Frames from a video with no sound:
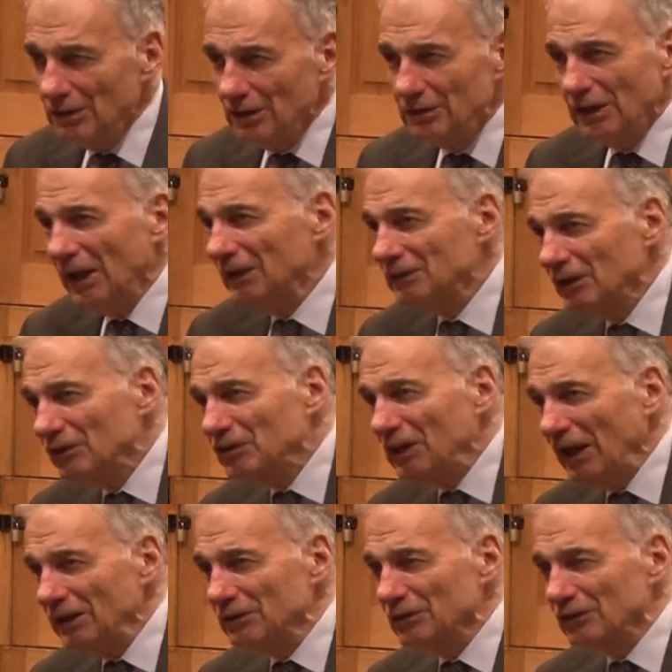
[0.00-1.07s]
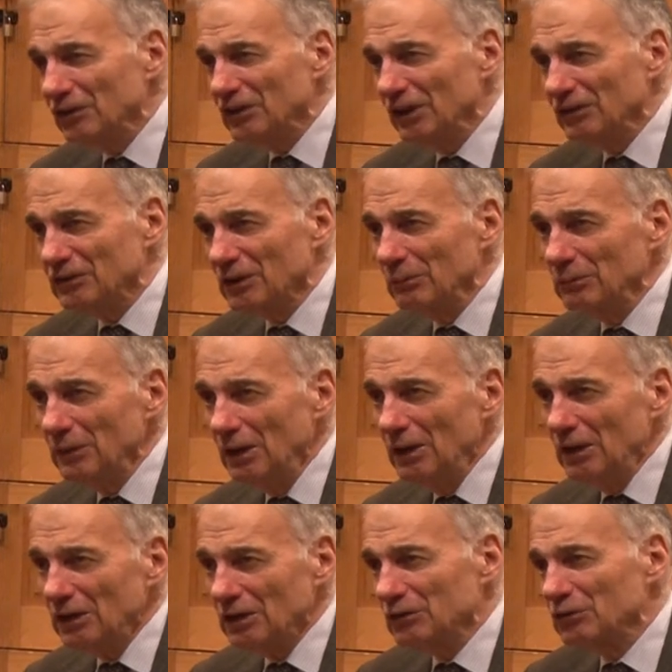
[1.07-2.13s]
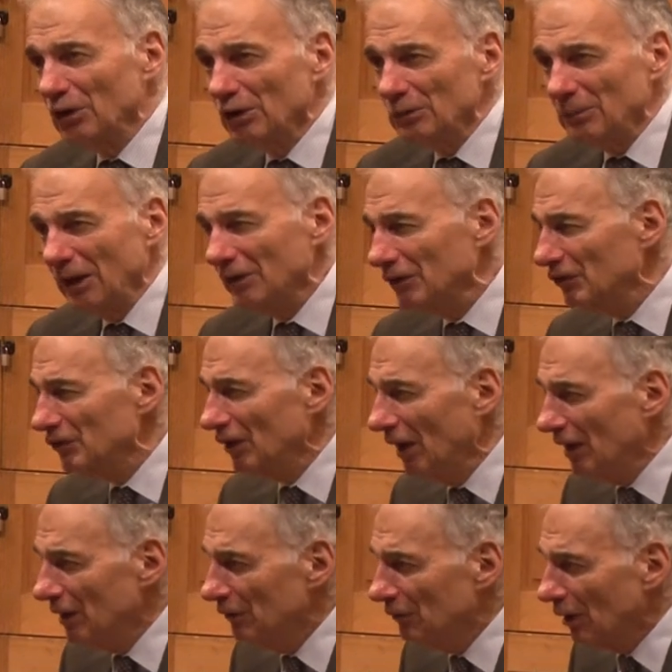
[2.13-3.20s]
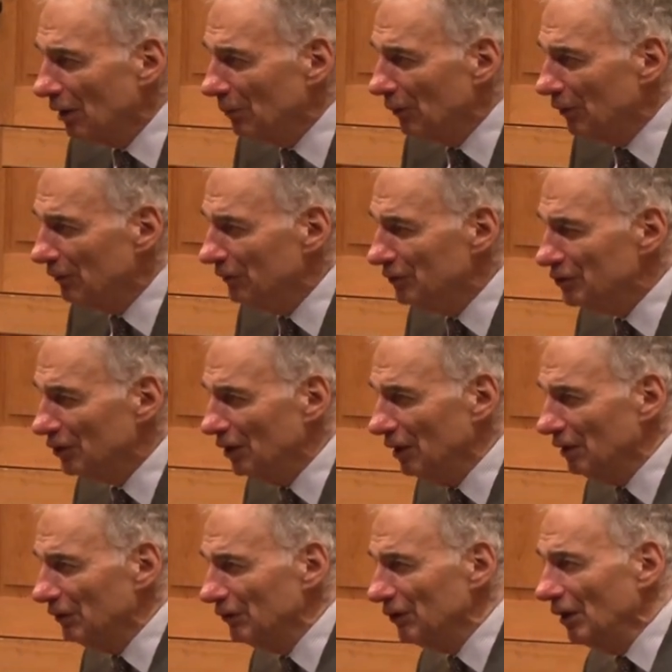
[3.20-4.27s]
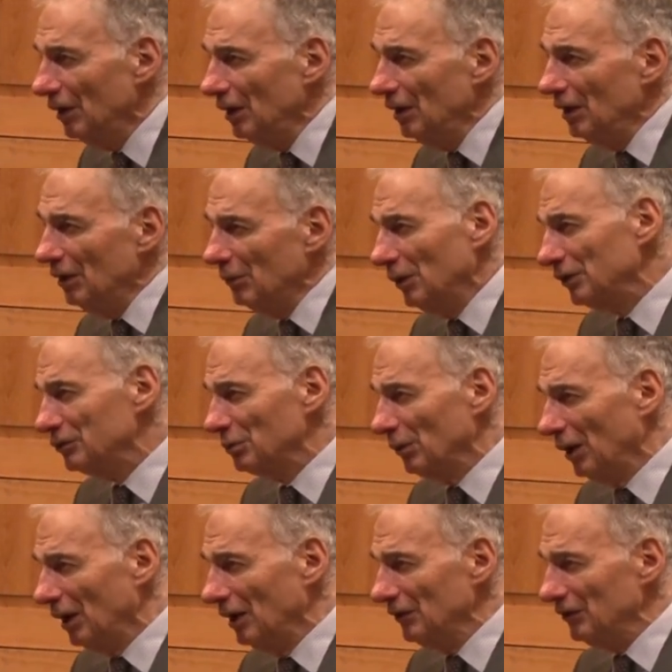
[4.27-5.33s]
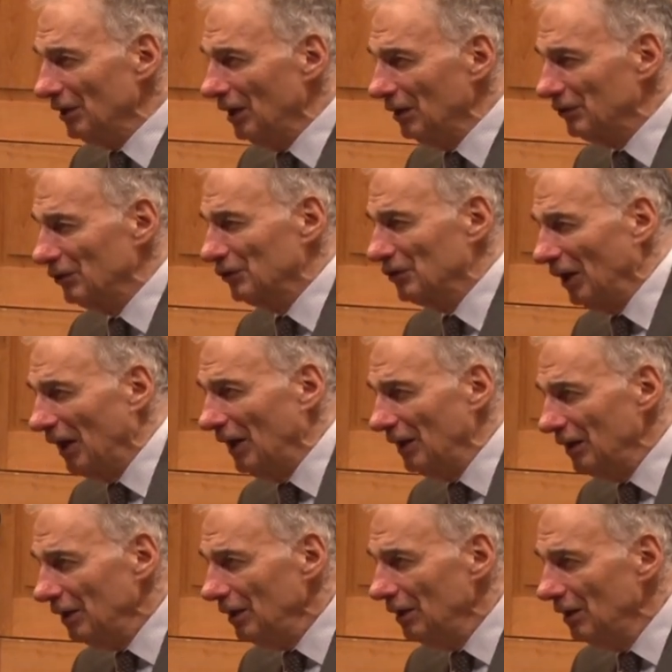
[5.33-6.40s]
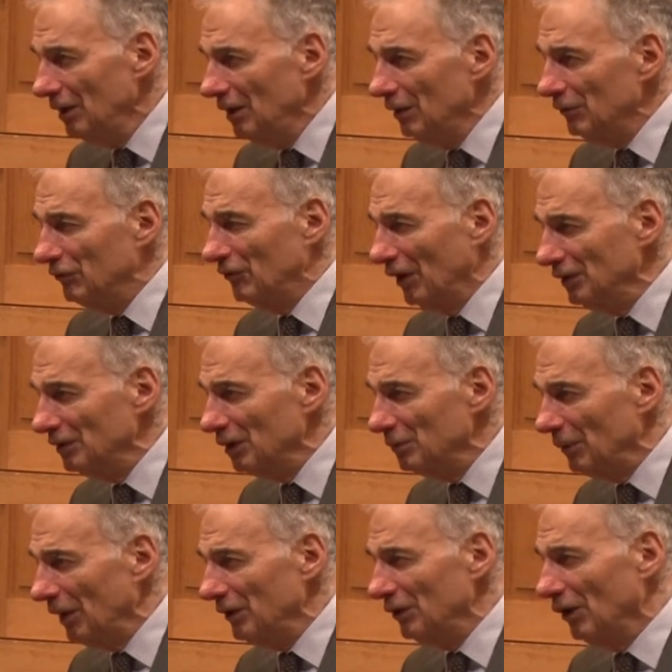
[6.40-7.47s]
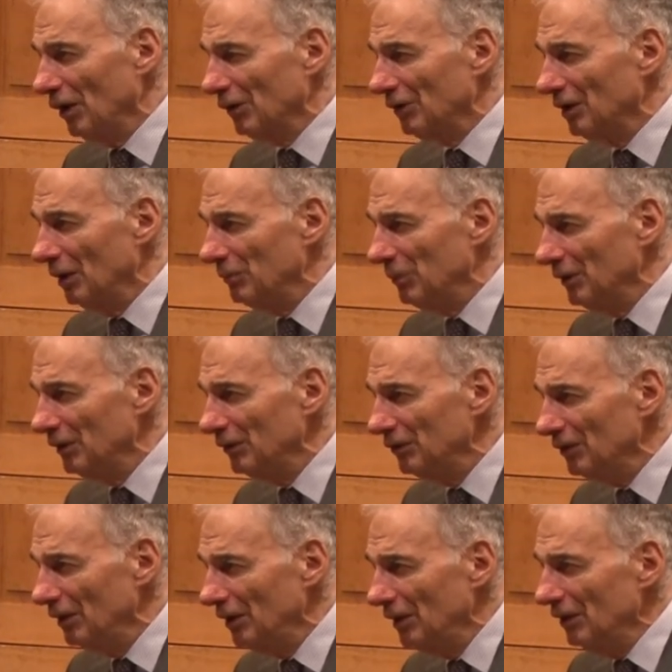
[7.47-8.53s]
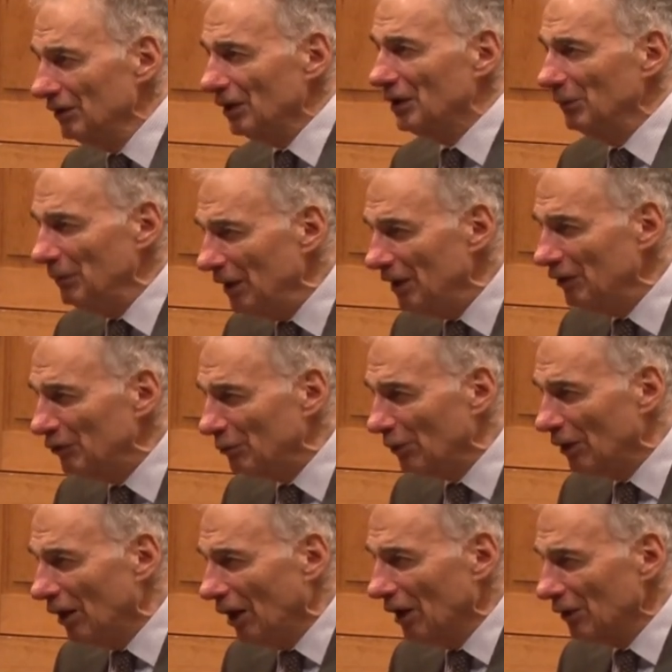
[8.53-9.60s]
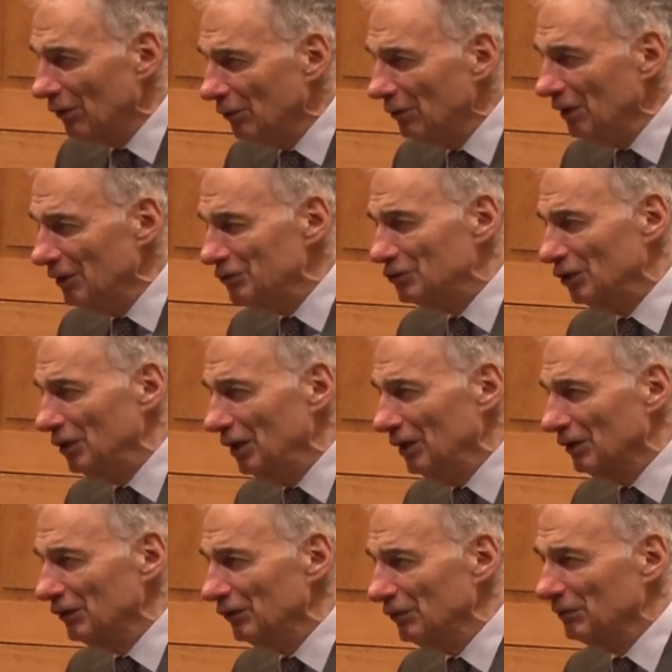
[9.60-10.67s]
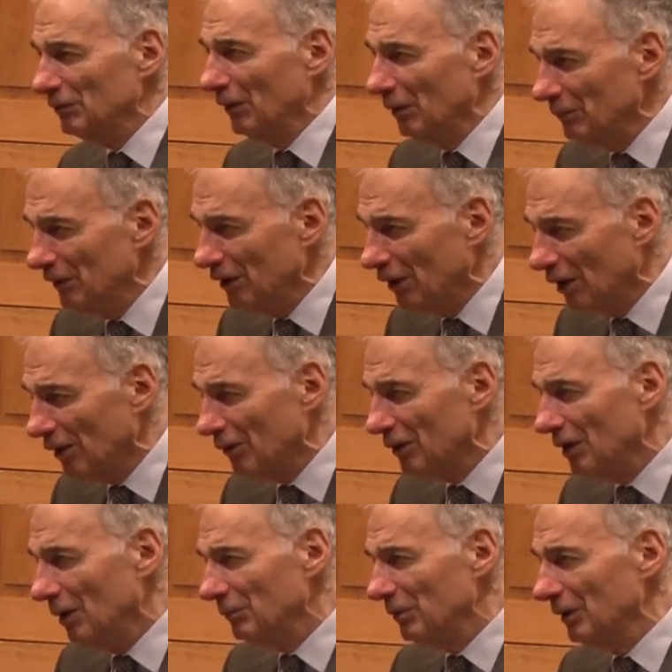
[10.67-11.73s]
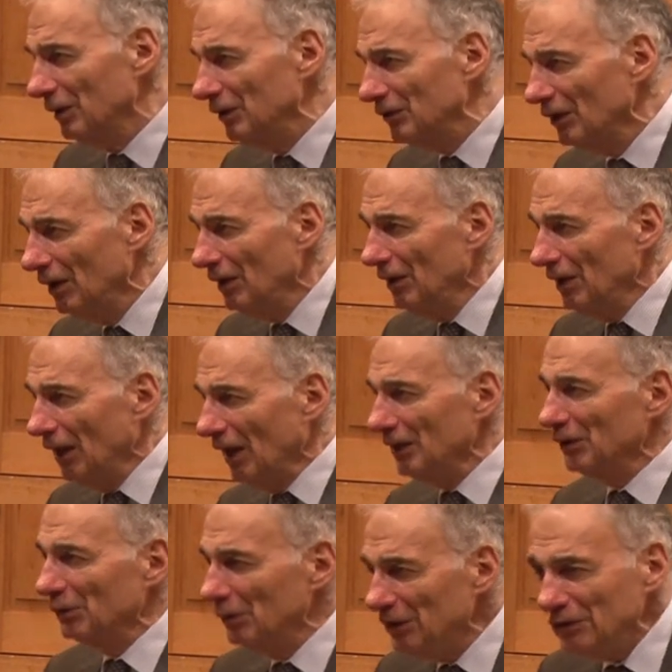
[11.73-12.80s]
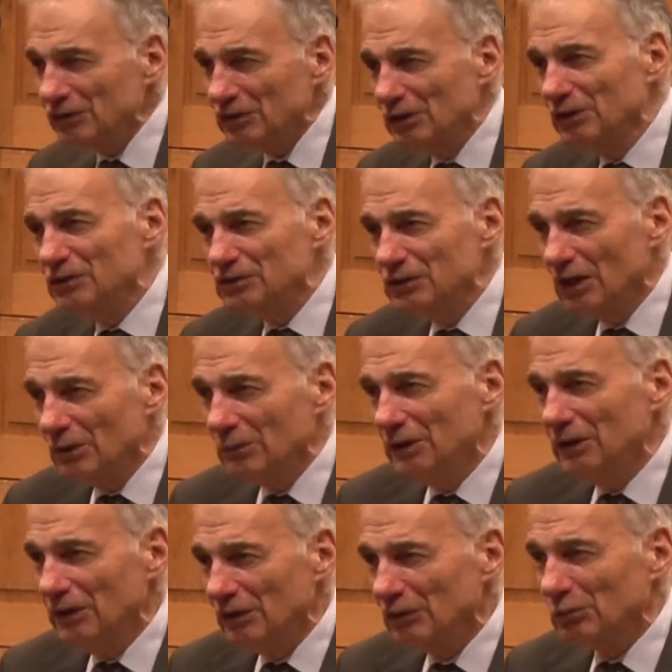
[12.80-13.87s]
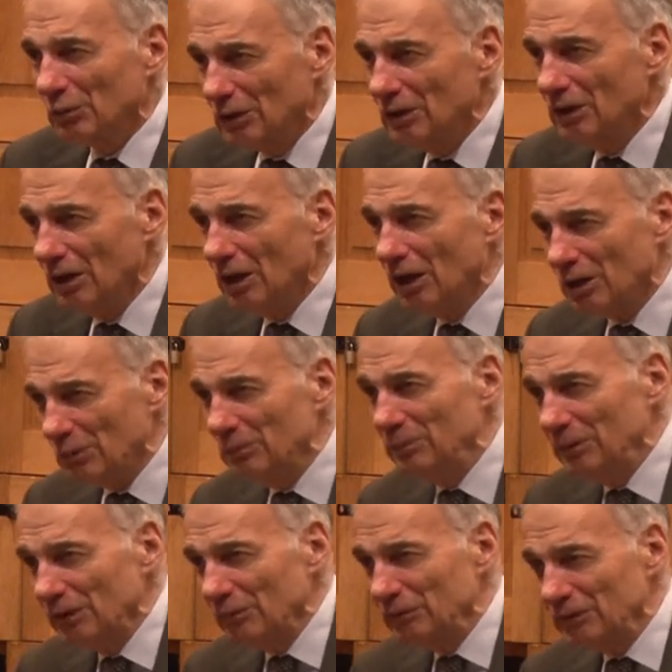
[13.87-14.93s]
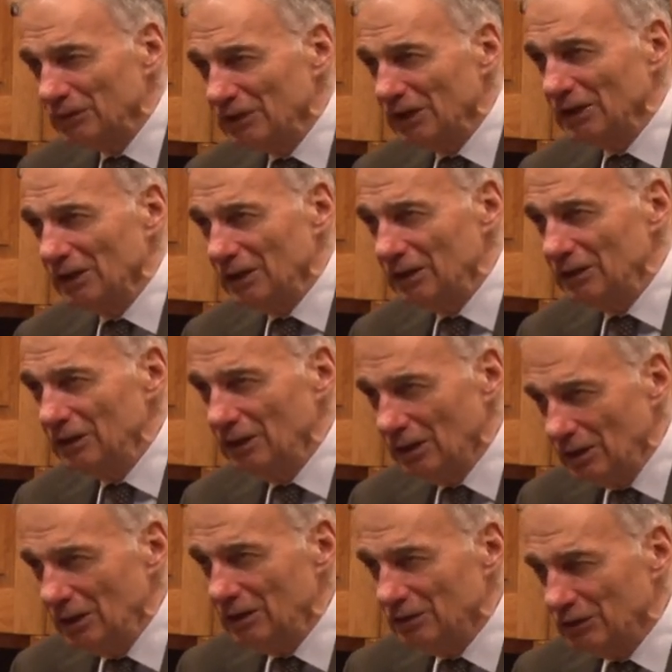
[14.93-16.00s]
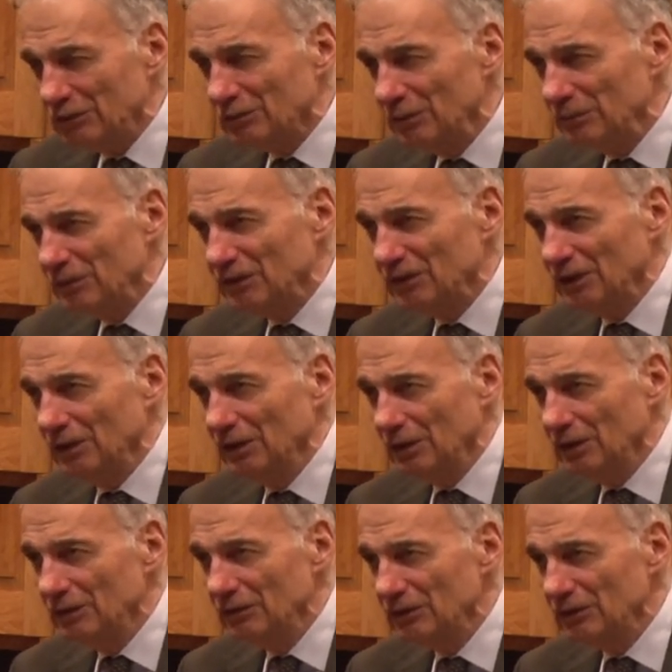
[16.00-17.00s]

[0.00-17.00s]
And they had the standards system controlled by the Society of Automotive Engineers, which was a society funded by the auto companies. The committees were auto engineers from the auto companies, and the research arenas were automobile facility, industry facilities.